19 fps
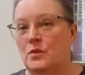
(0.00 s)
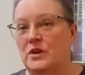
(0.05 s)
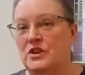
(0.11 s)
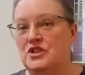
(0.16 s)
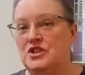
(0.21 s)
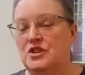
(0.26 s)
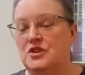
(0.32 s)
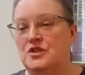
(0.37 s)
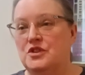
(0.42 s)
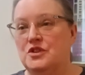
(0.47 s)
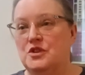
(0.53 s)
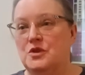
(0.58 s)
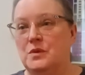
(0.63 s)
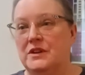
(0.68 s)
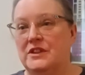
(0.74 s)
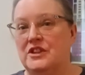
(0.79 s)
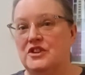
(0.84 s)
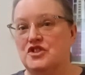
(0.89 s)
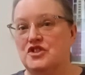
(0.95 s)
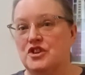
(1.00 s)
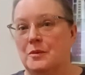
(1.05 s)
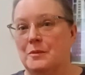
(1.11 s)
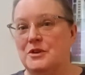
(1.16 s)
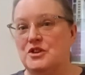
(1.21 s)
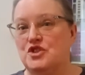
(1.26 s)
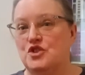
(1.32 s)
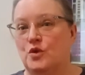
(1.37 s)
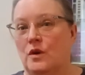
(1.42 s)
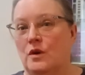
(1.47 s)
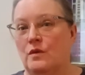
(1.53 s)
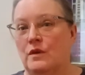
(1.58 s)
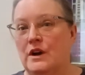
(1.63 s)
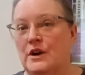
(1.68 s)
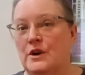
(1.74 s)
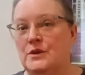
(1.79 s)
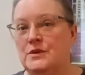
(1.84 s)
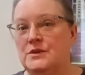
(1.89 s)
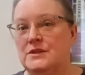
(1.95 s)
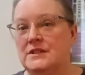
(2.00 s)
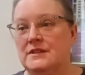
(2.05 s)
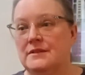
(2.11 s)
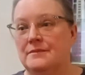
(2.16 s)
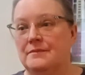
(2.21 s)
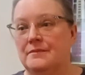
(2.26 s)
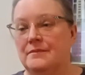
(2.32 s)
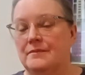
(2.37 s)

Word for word: which you do with the German short rows